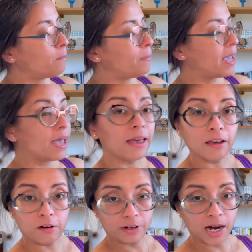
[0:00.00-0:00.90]
pair
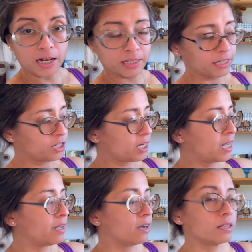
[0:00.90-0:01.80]
of cartilage
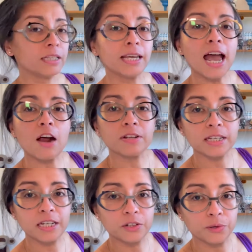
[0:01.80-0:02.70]
here, the
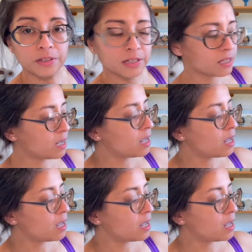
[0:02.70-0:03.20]
arytenoids.